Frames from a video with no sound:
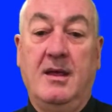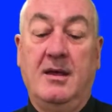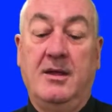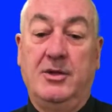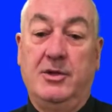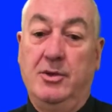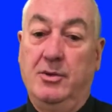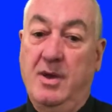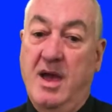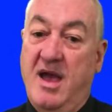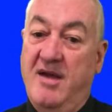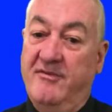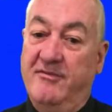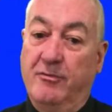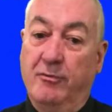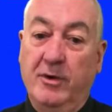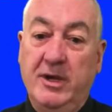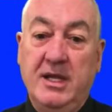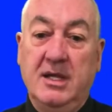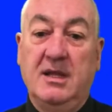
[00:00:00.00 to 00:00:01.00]
You have
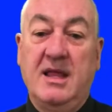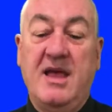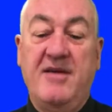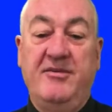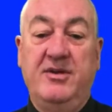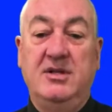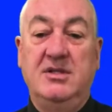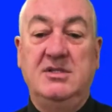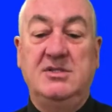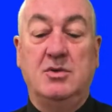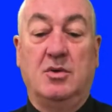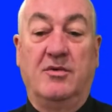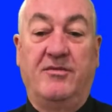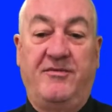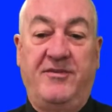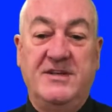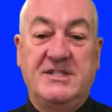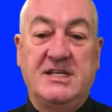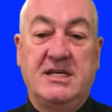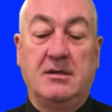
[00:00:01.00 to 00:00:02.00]
real evidence or
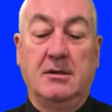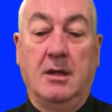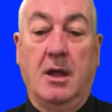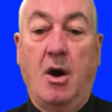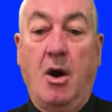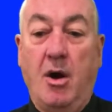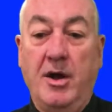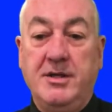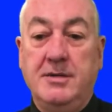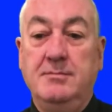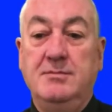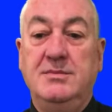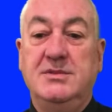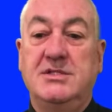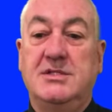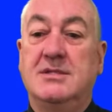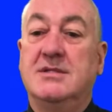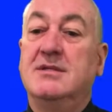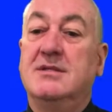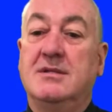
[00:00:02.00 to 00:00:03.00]
physical
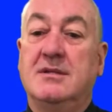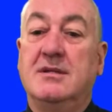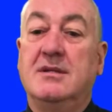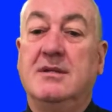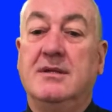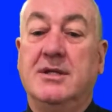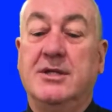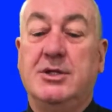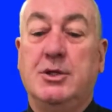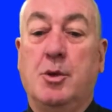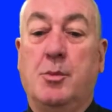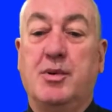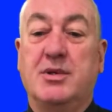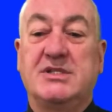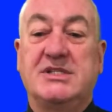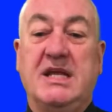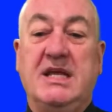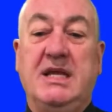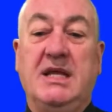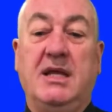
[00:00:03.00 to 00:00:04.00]
items that you're
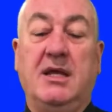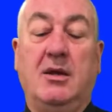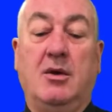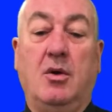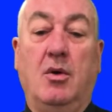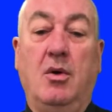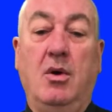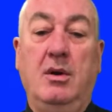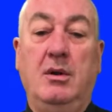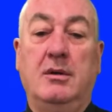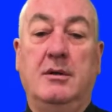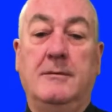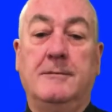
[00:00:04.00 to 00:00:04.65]
presenting in court.